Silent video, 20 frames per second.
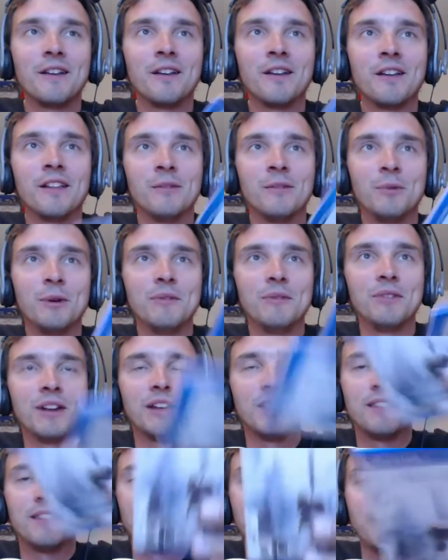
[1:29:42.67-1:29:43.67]
And we even
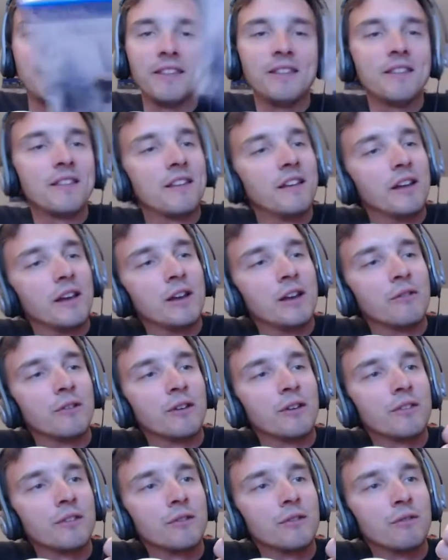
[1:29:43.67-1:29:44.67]
got this. This is an
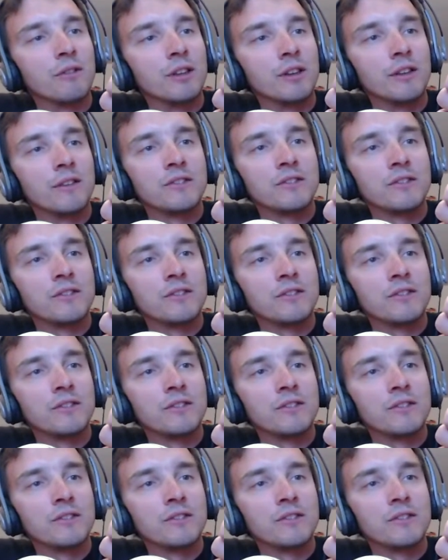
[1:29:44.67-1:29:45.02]
interesting release.